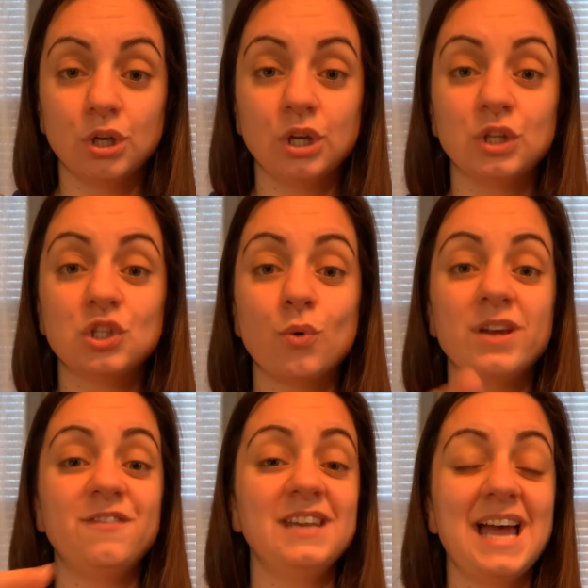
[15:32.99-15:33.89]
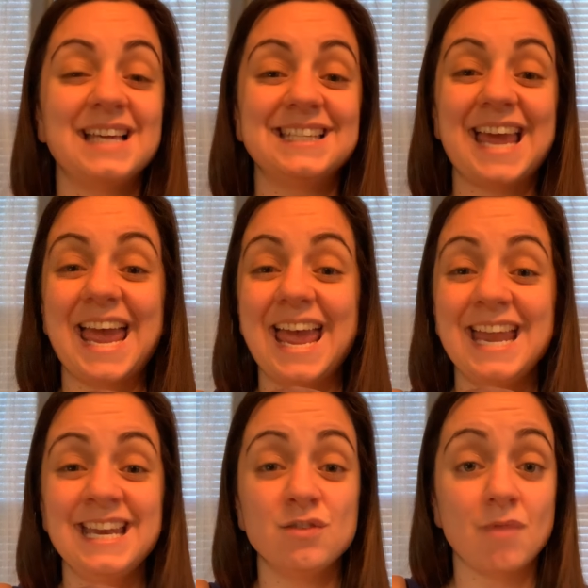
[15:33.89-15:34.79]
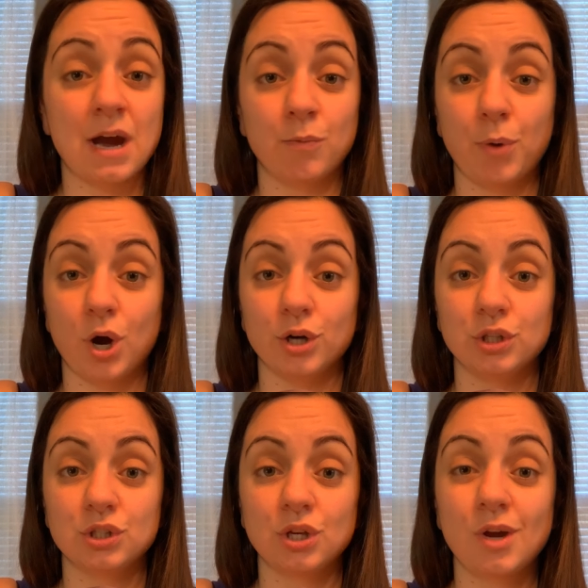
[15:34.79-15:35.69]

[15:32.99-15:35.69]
So if it has any round parts,